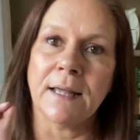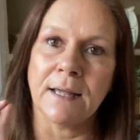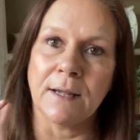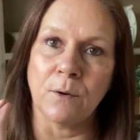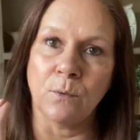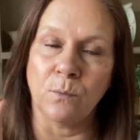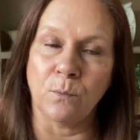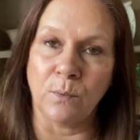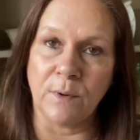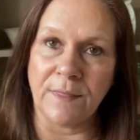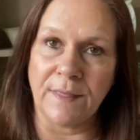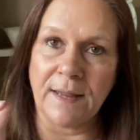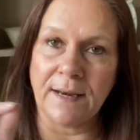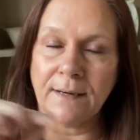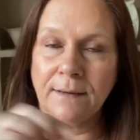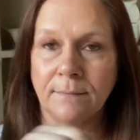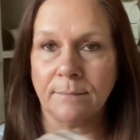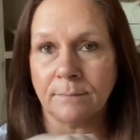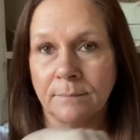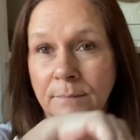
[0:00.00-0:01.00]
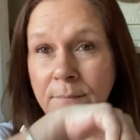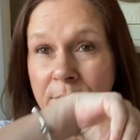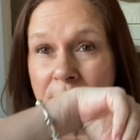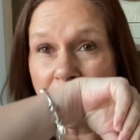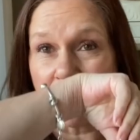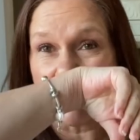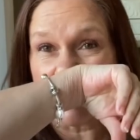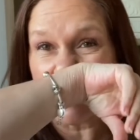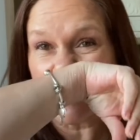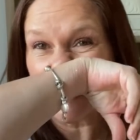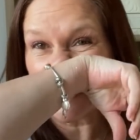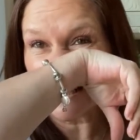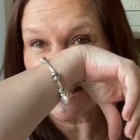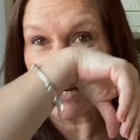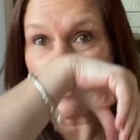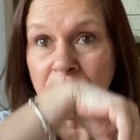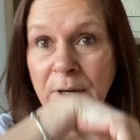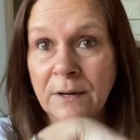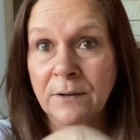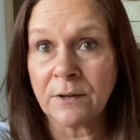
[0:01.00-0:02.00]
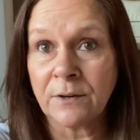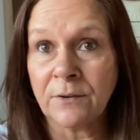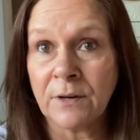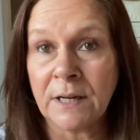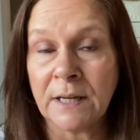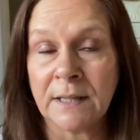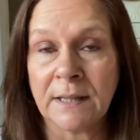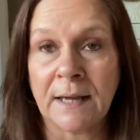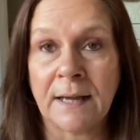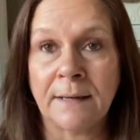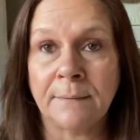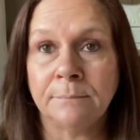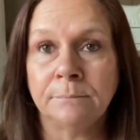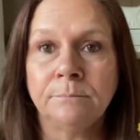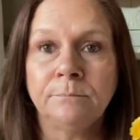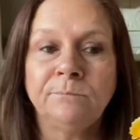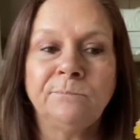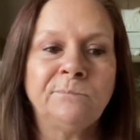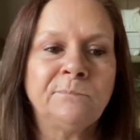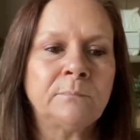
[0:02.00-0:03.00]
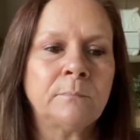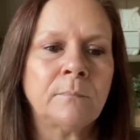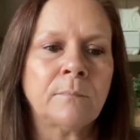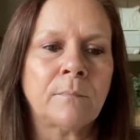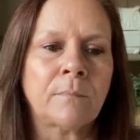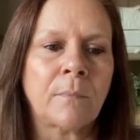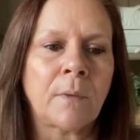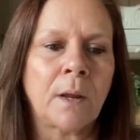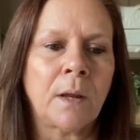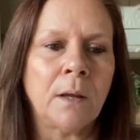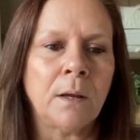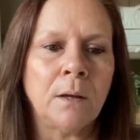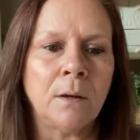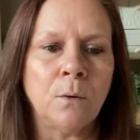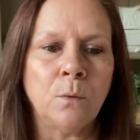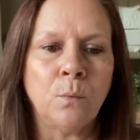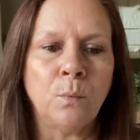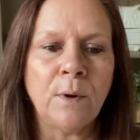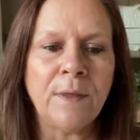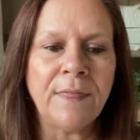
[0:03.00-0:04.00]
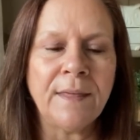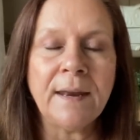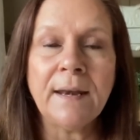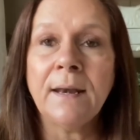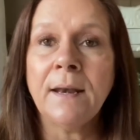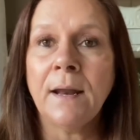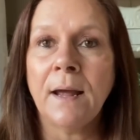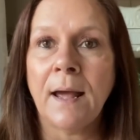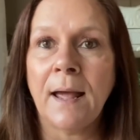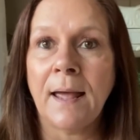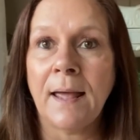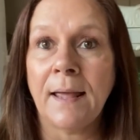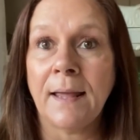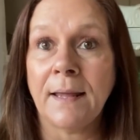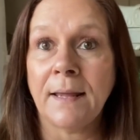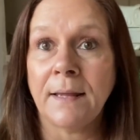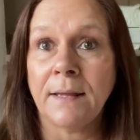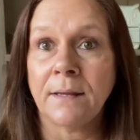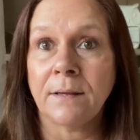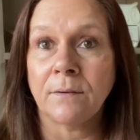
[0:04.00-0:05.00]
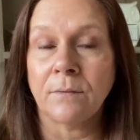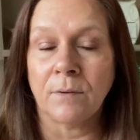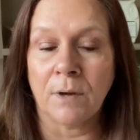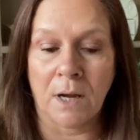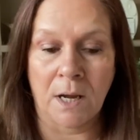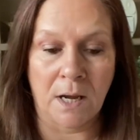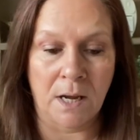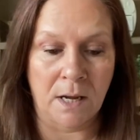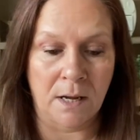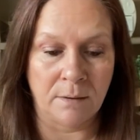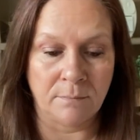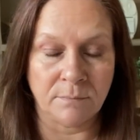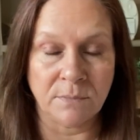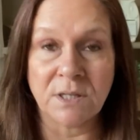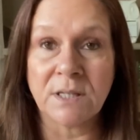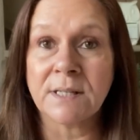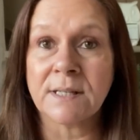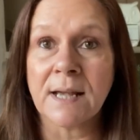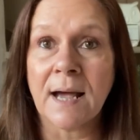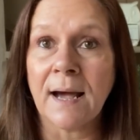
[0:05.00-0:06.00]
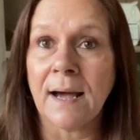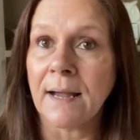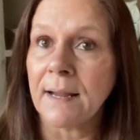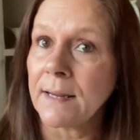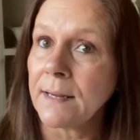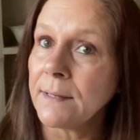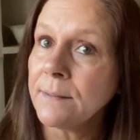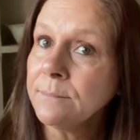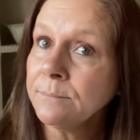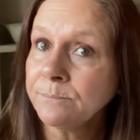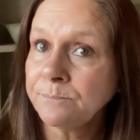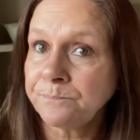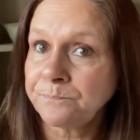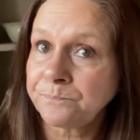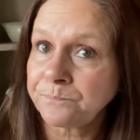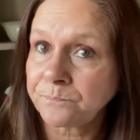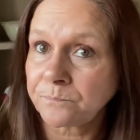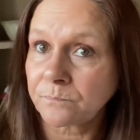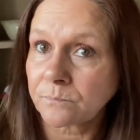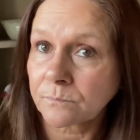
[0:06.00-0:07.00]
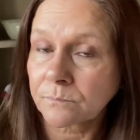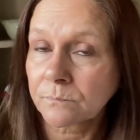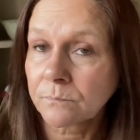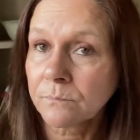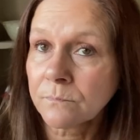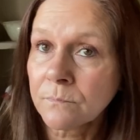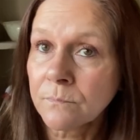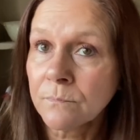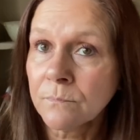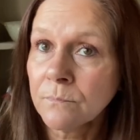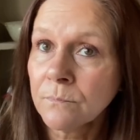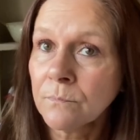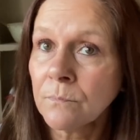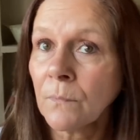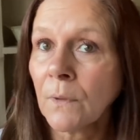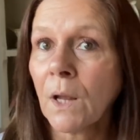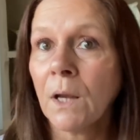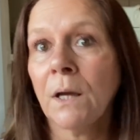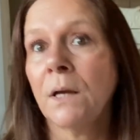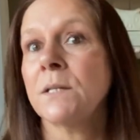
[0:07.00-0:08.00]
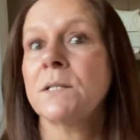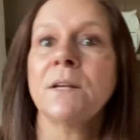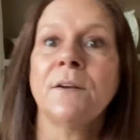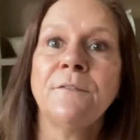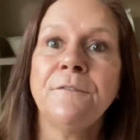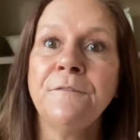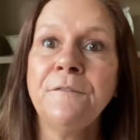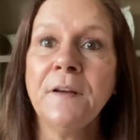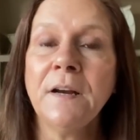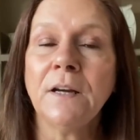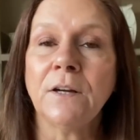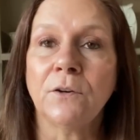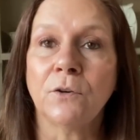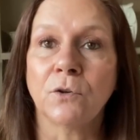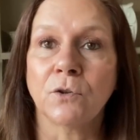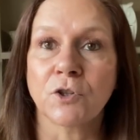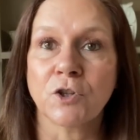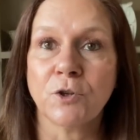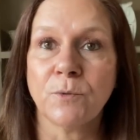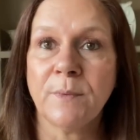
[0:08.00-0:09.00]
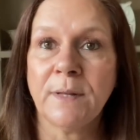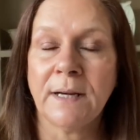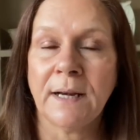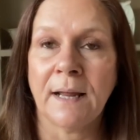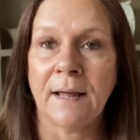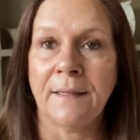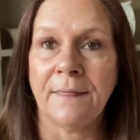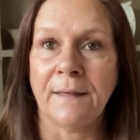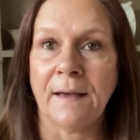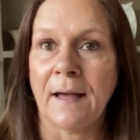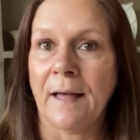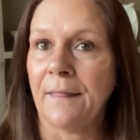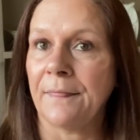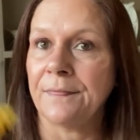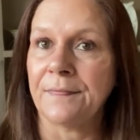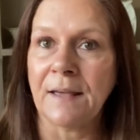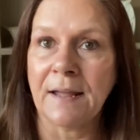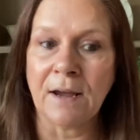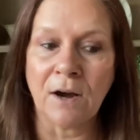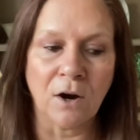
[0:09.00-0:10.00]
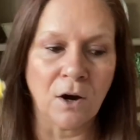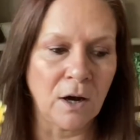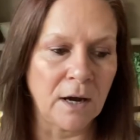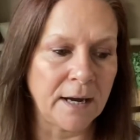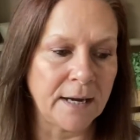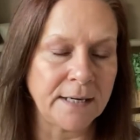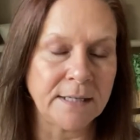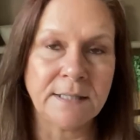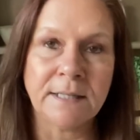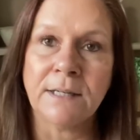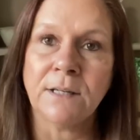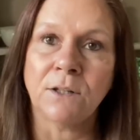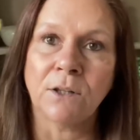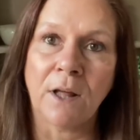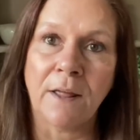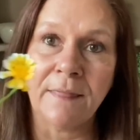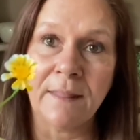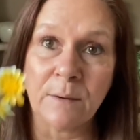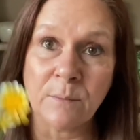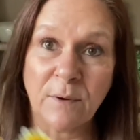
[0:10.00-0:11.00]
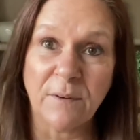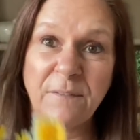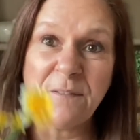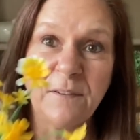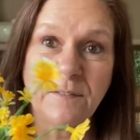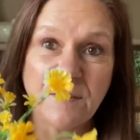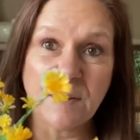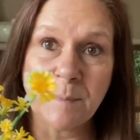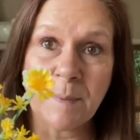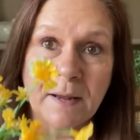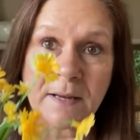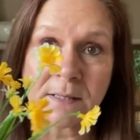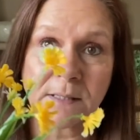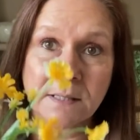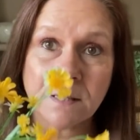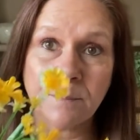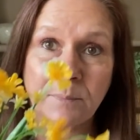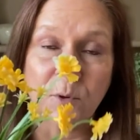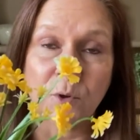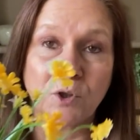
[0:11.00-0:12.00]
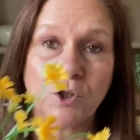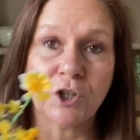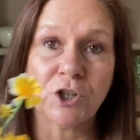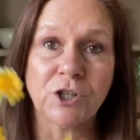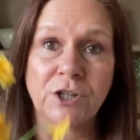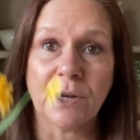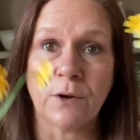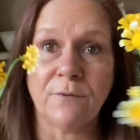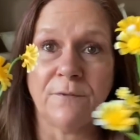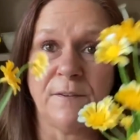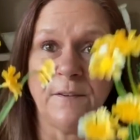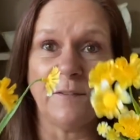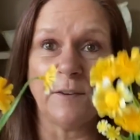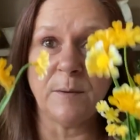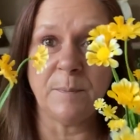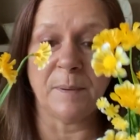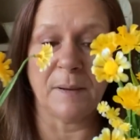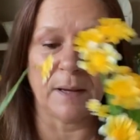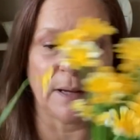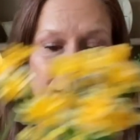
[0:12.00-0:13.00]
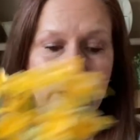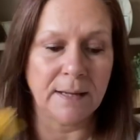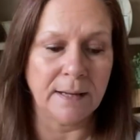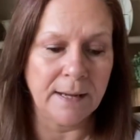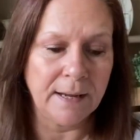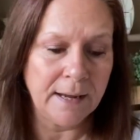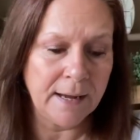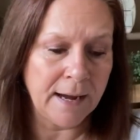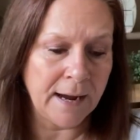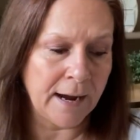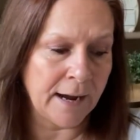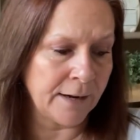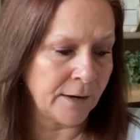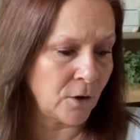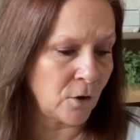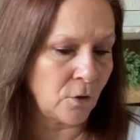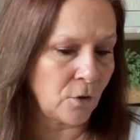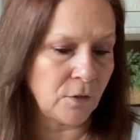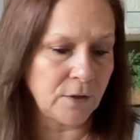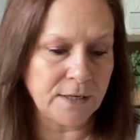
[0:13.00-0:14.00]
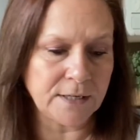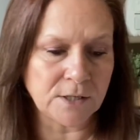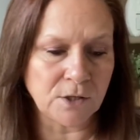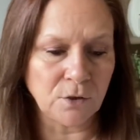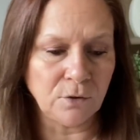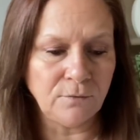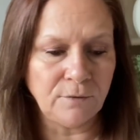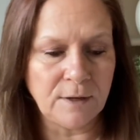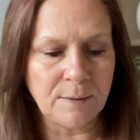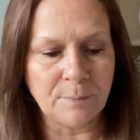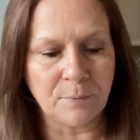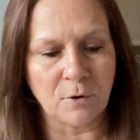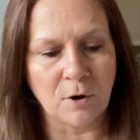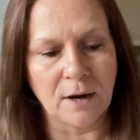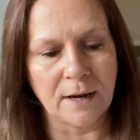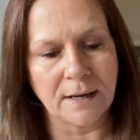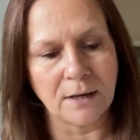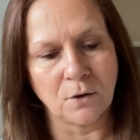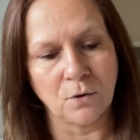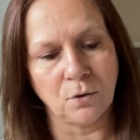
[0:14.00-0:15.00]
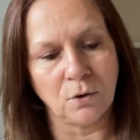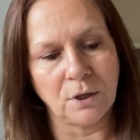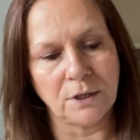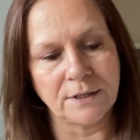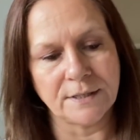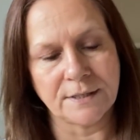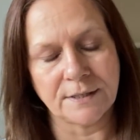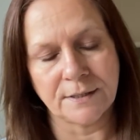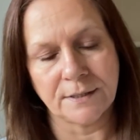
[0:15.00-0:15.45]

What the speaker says: within, sorry, did I shout down your ear then? Within a design, as a filler or something like that, they are ideal, and they were 50 pence a bunch. So 50p, and I got these lovely bright colours.